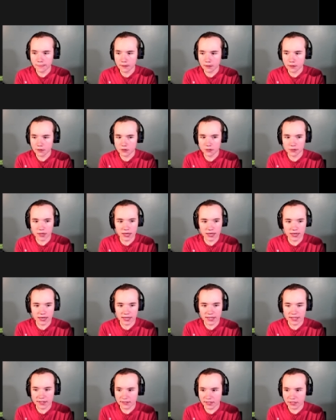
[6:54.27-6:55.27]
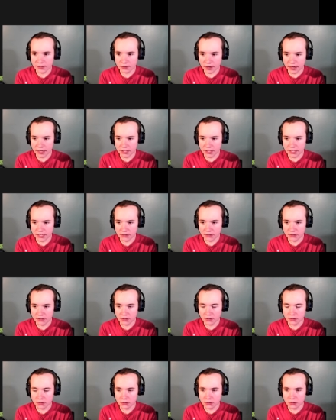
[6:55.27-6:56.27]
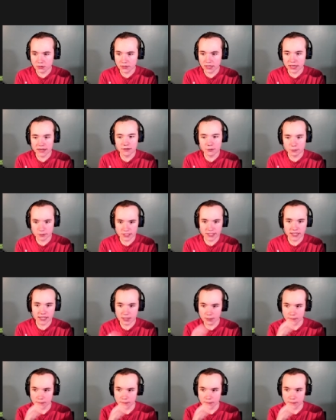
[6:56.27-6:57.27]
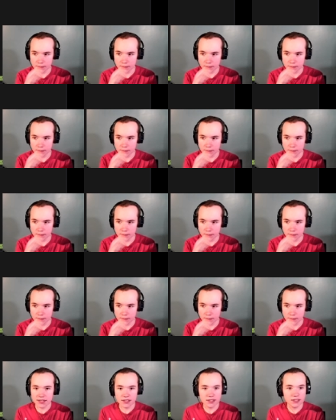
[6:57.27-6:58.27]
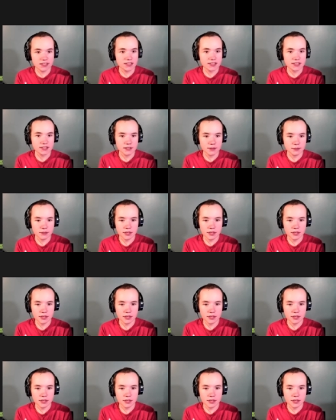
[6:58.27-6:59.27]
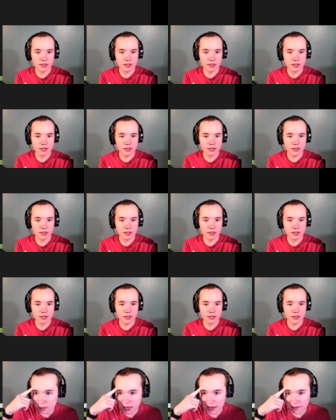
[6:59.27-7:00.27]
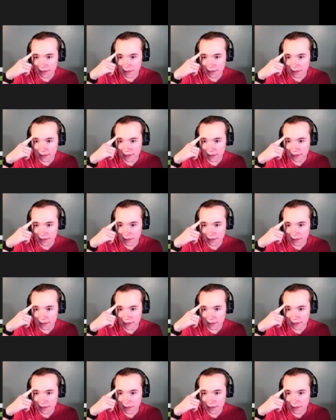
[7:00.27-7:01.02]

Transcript: That, and it did crash now, so we have to reset it because when it crashed, it caused some issues. And let's take a look here. So we have invalid right.